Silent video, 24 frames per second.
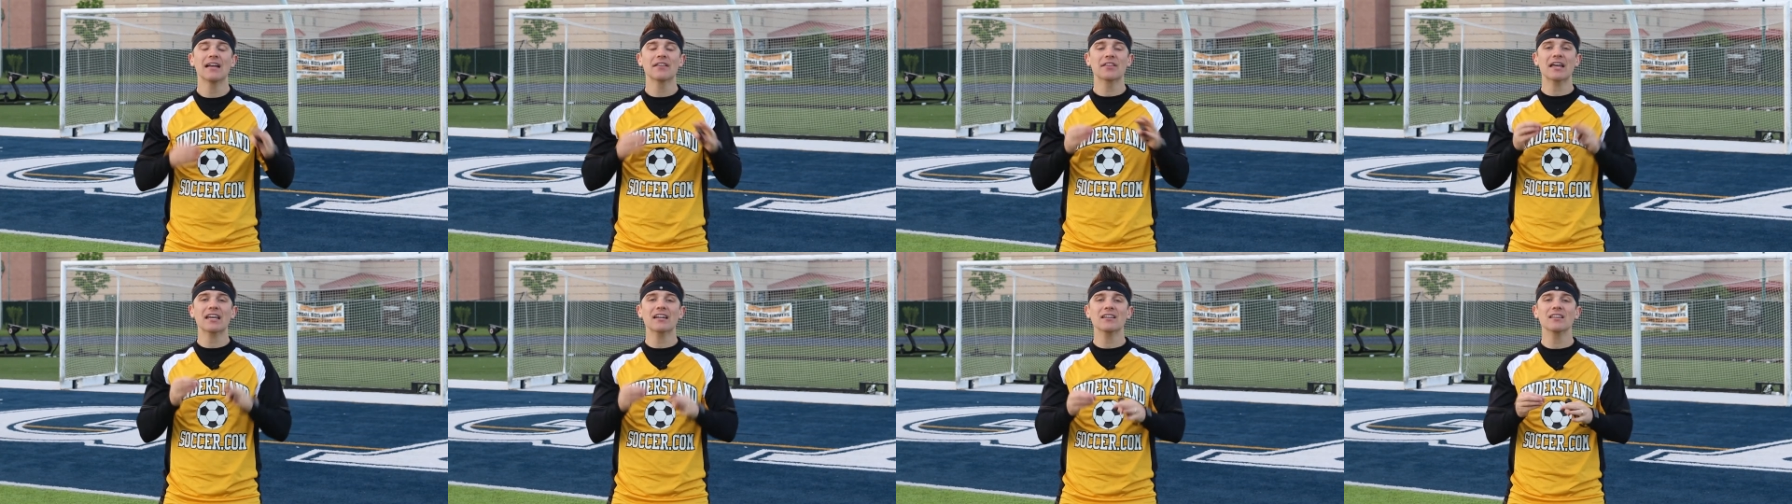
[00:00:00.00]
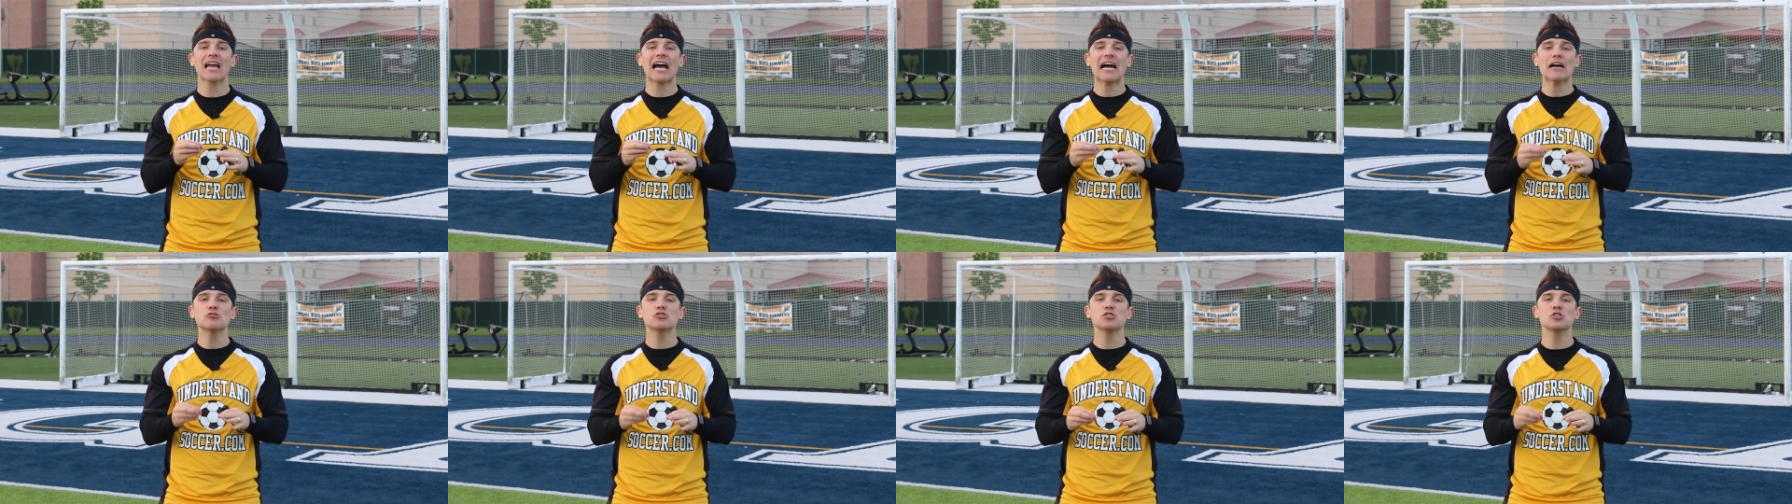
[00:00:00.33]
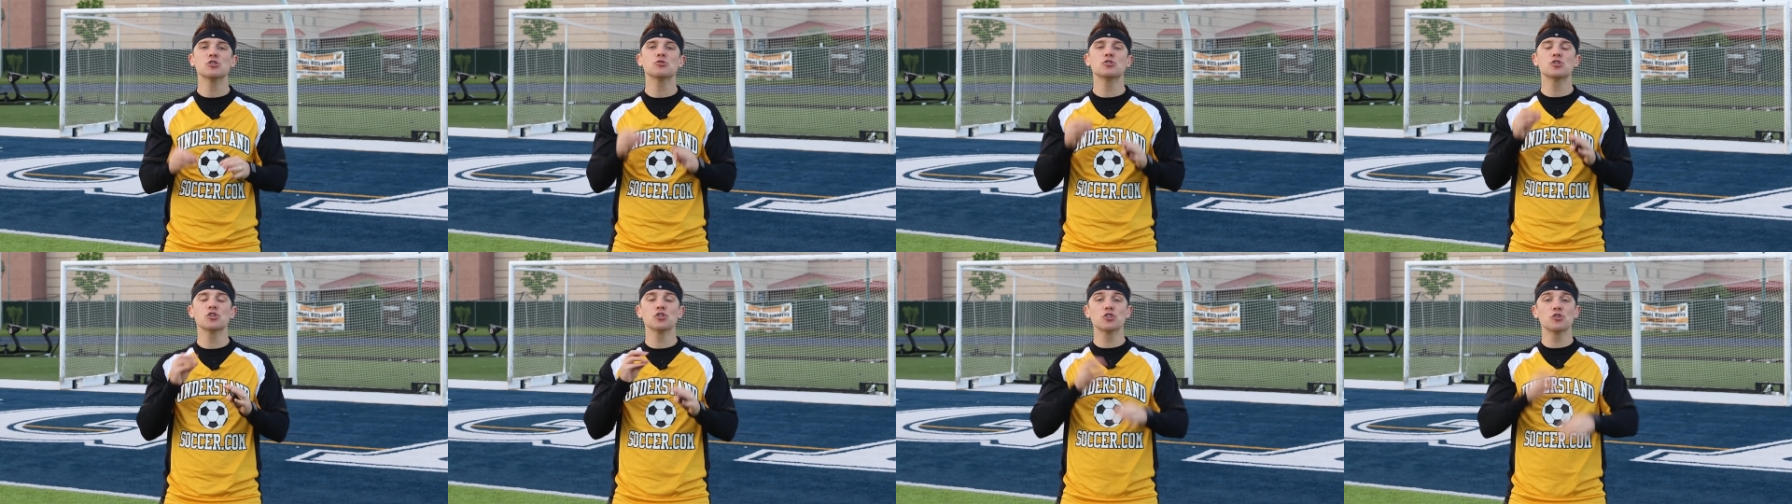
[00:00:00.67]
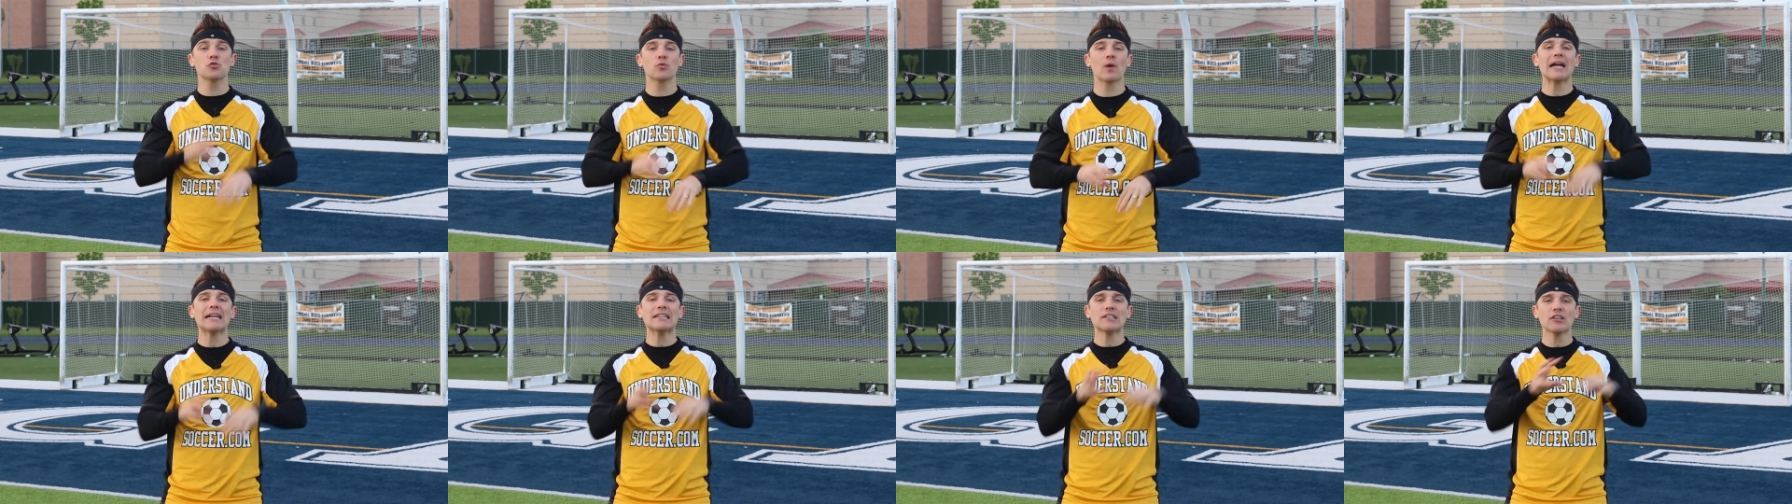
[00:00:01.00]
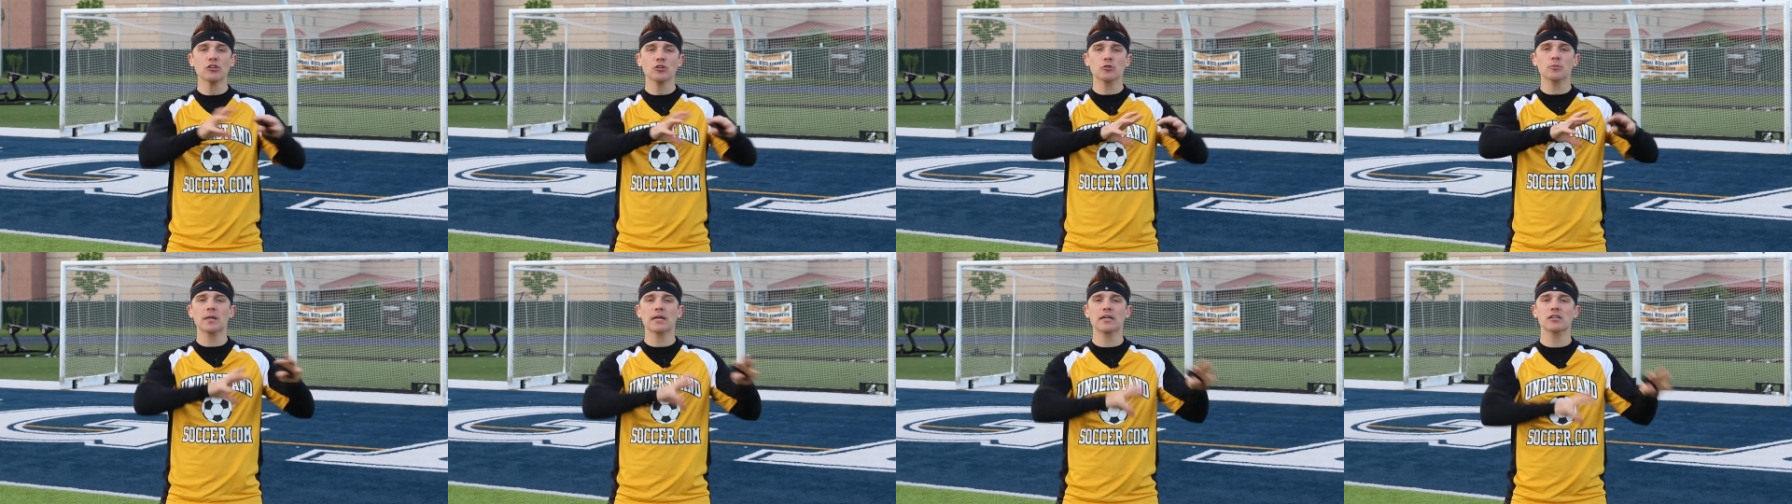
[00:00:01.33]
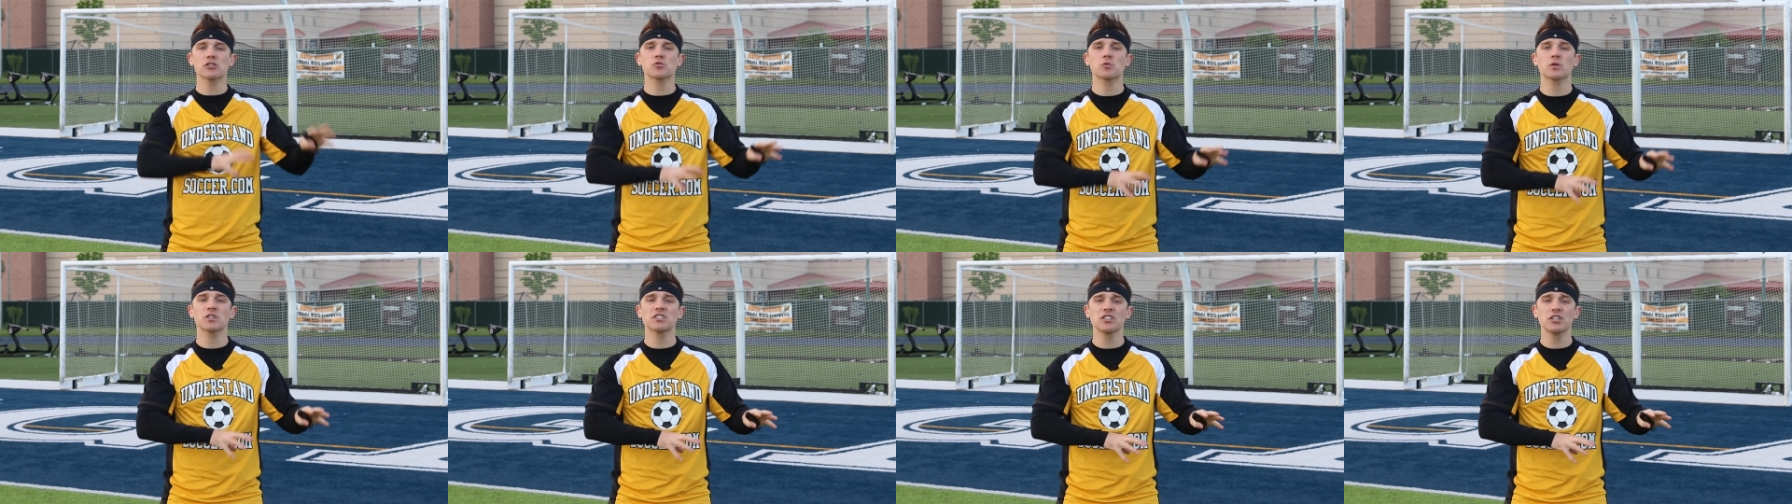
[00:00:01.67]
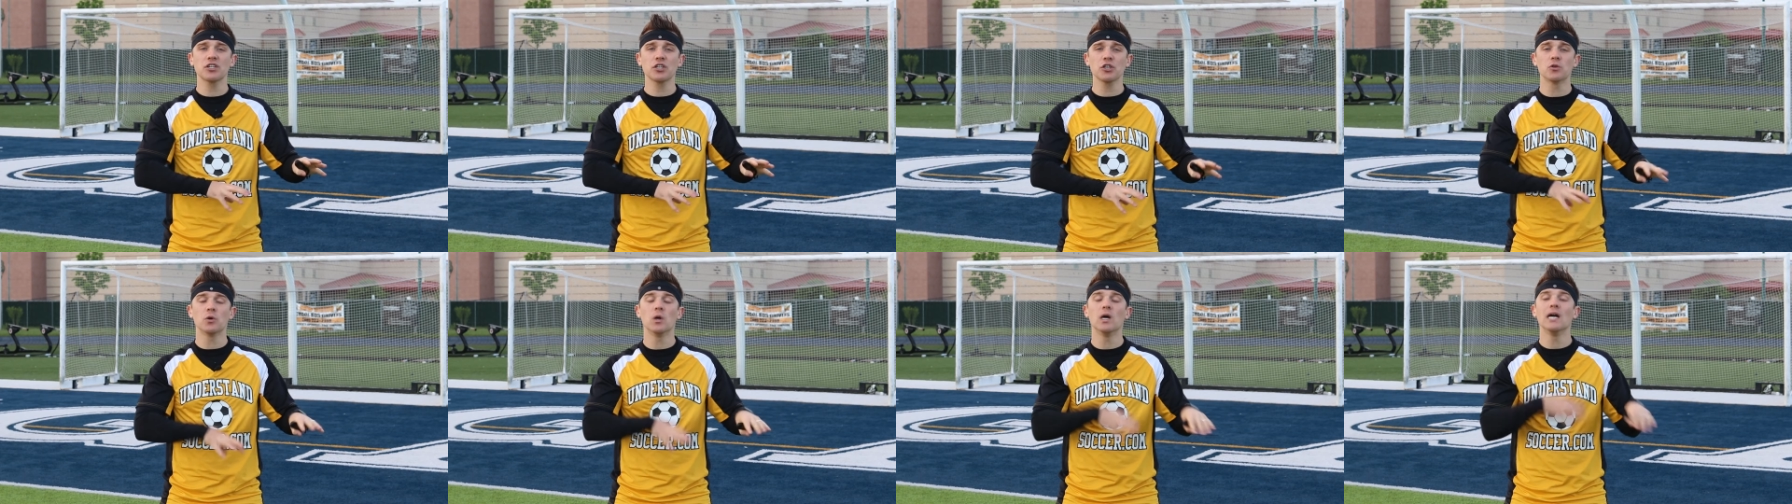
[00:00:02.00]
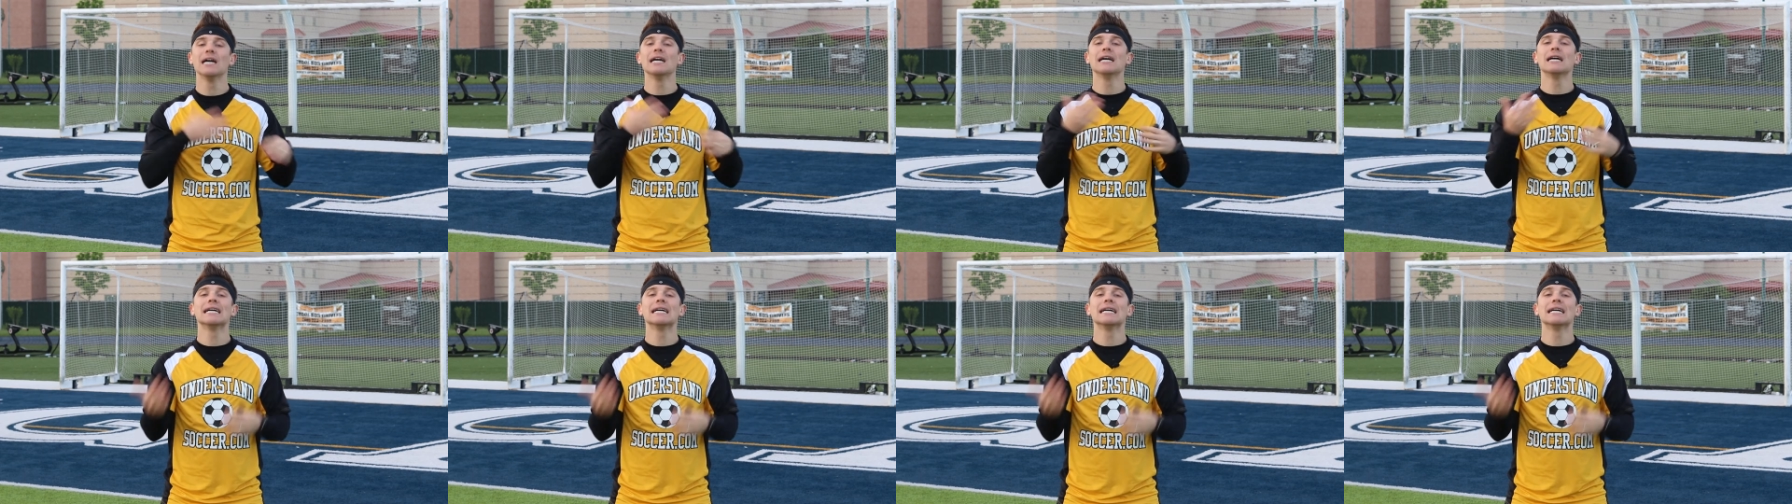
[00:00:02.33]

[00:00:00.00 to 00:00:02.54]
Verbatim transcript: that allows you to direct other players what to do.